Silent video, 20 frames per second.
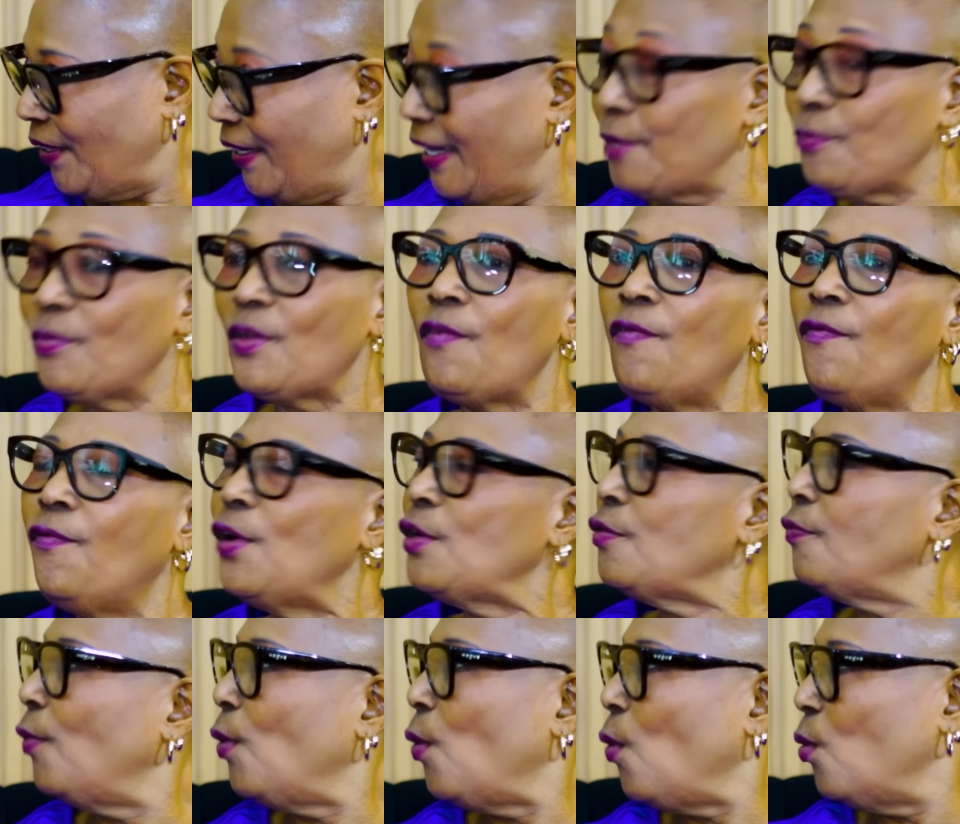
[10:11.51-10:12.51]
And we
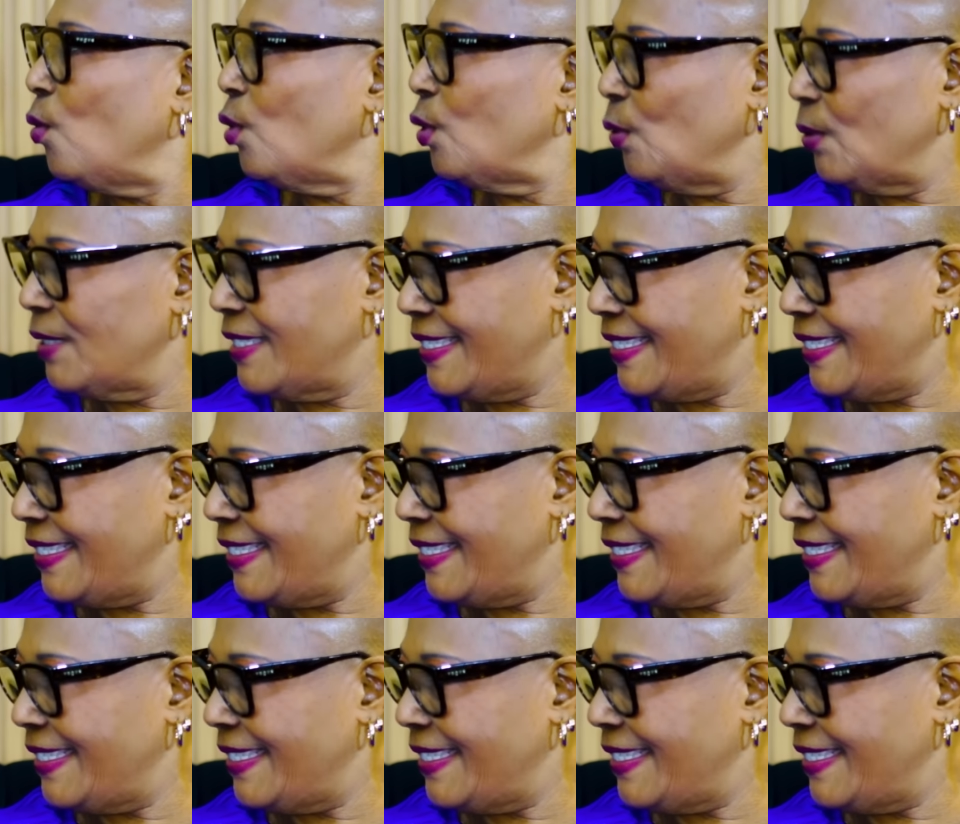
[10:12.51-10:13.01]
fought for all those